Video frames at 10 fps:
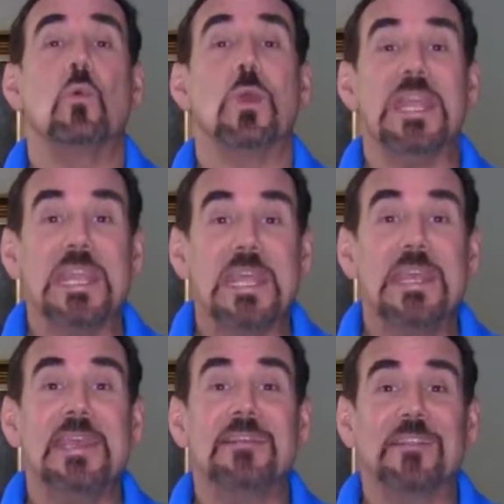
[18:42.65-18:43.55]
We
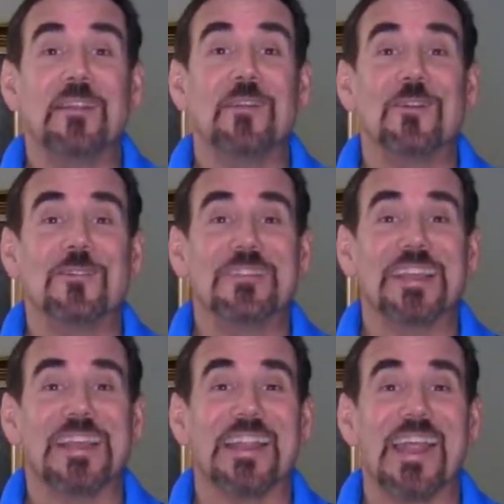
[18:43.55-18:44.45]
need to learn
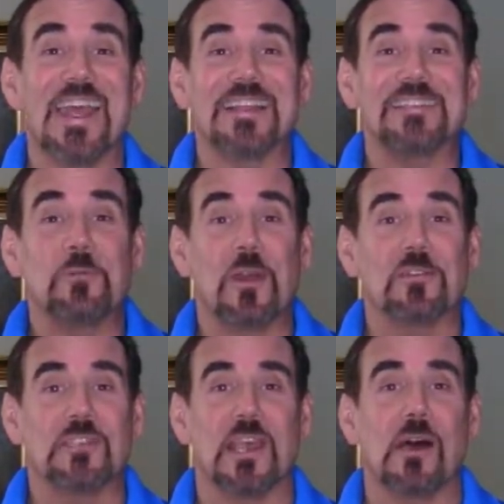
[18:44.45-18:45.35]
to connect to
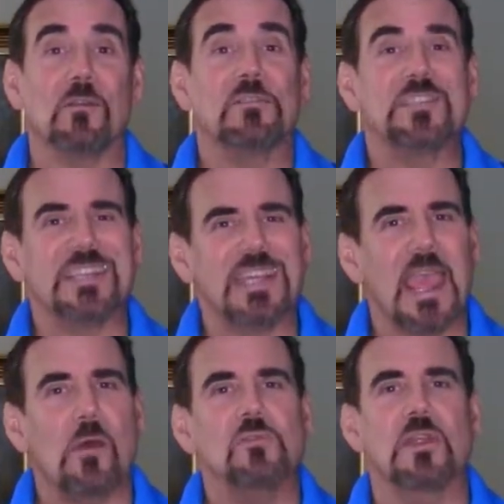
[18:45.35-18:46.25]
ourselves, to
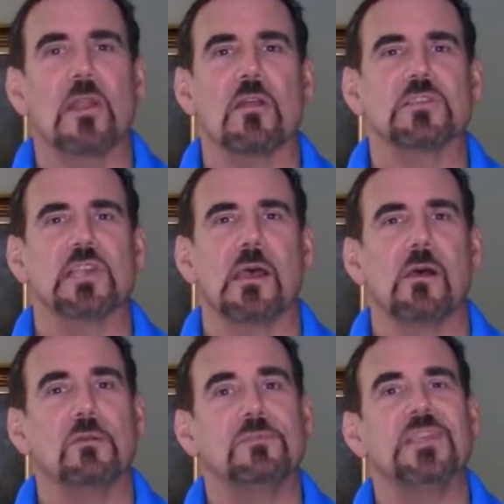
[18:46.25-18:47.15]
count on
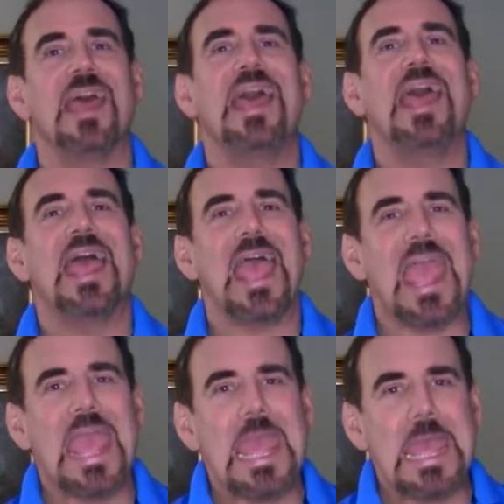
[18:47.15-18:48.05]
ourselves,
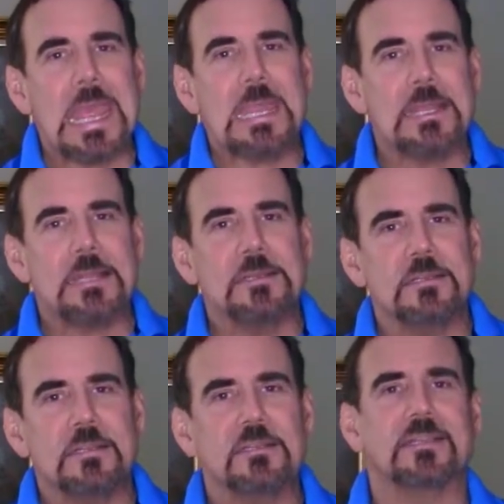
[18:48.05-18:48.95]

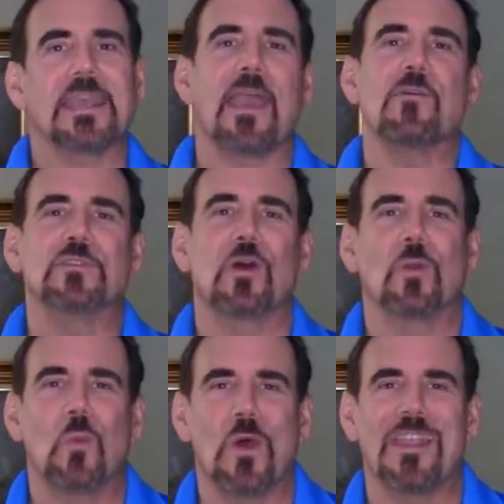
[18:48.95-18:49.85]
and to count
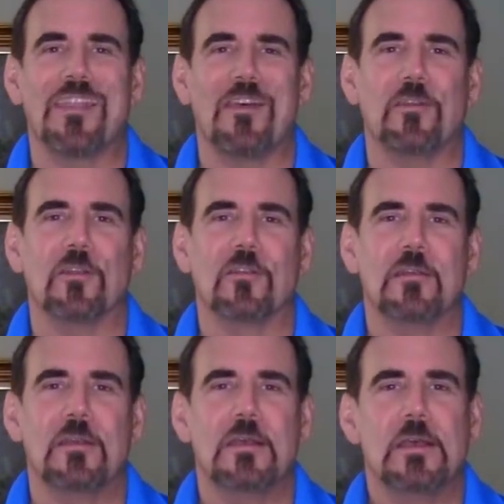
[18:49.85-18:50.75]
on one another.
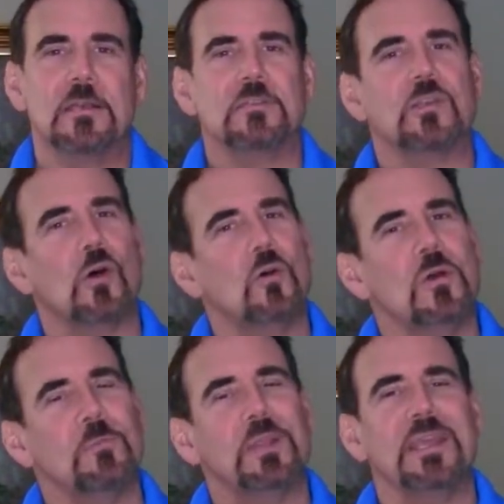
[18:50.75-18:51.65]
So
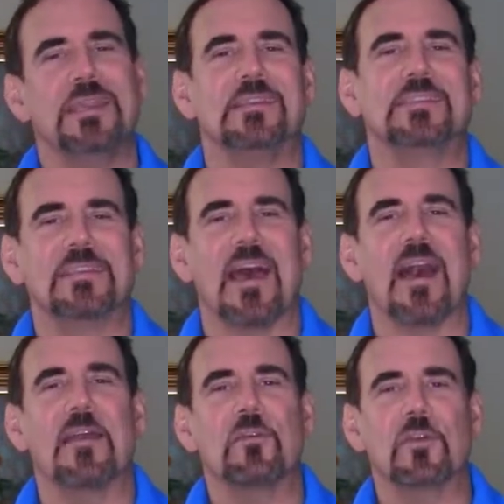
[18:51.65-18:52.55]
please
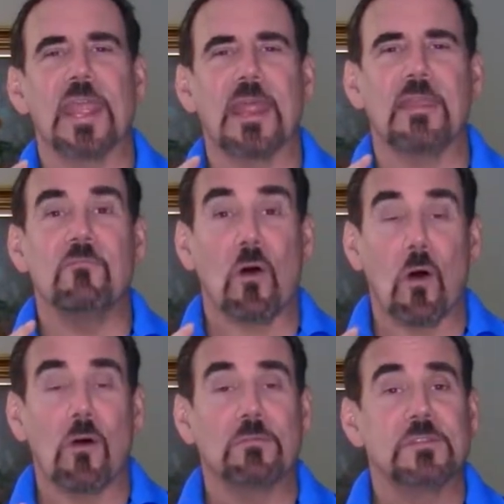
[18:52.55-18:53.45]
either get
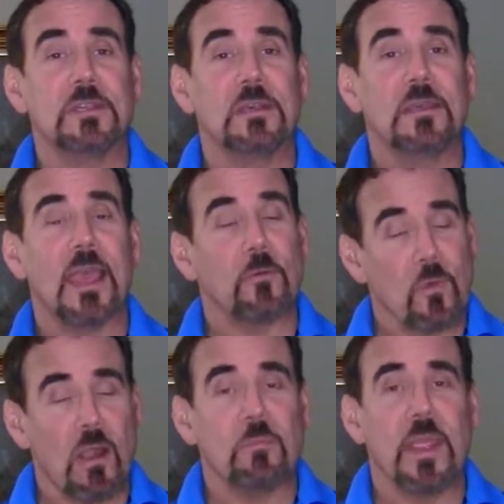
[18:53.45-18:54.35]
involved at
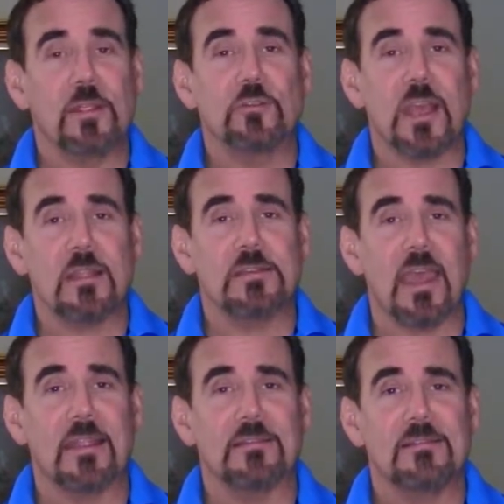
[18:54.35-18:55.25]

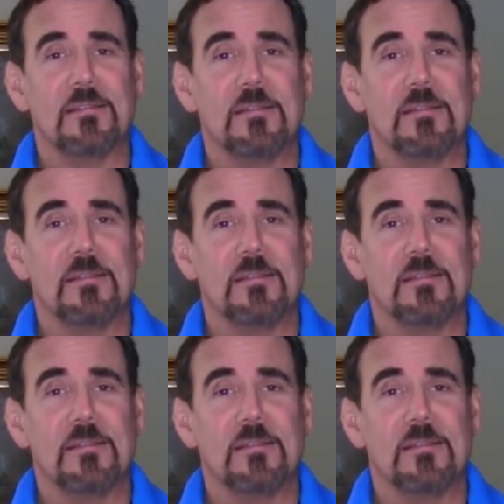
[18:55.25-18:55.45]
ronbaker.net